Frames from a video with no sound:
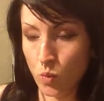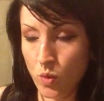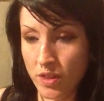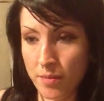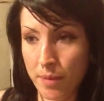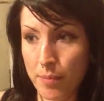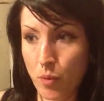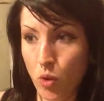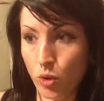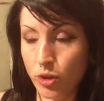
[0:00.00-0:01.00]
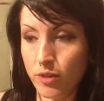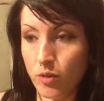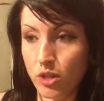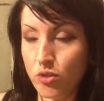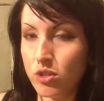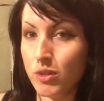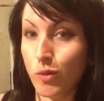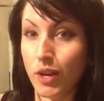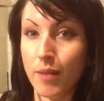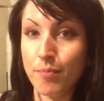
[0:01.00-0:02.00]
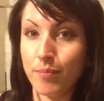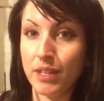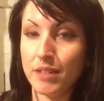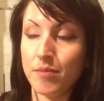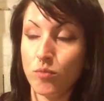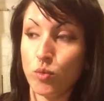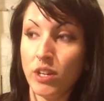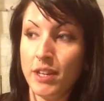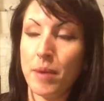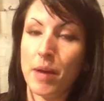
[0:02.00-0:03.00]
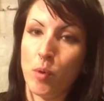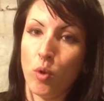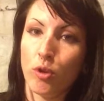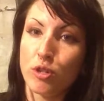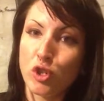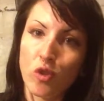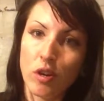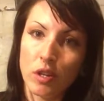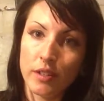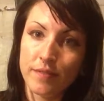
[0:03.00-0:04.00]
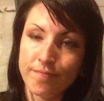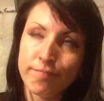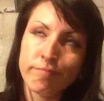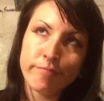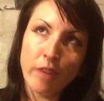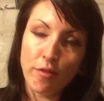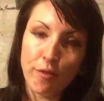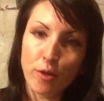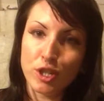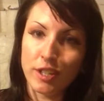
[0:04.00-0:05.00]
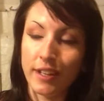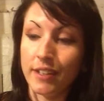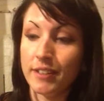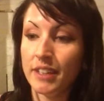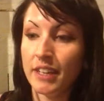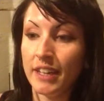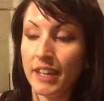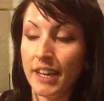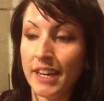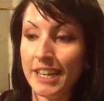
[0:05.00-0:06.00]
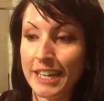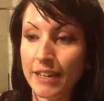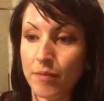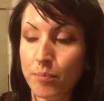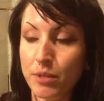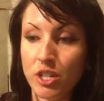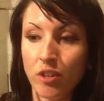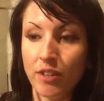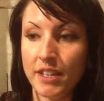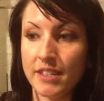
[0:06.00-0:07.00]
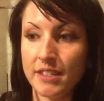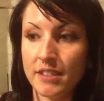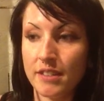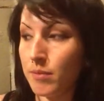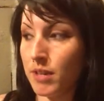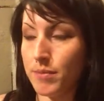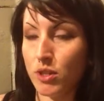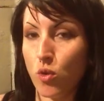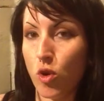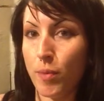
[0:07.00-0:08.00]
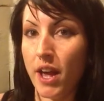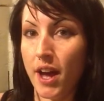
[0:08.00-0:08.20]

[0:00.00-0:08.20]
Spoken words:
with the bipolar. Usually when I'm really bipolar and drunk, unfortunately. But generally it's sometimes a corner of my